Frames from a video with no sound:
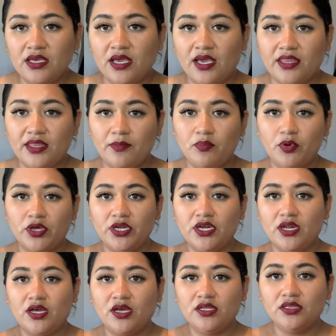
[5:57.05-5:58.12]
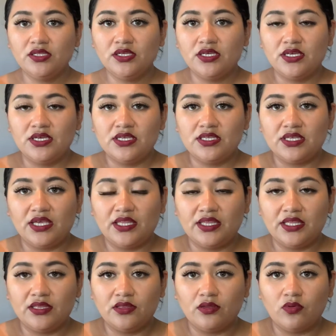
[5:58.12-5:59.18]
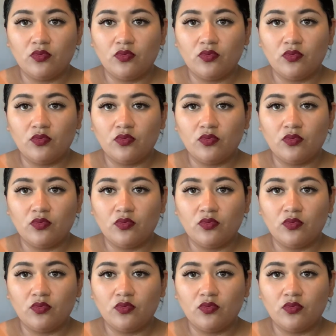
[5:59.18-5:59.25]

and then put it on, and then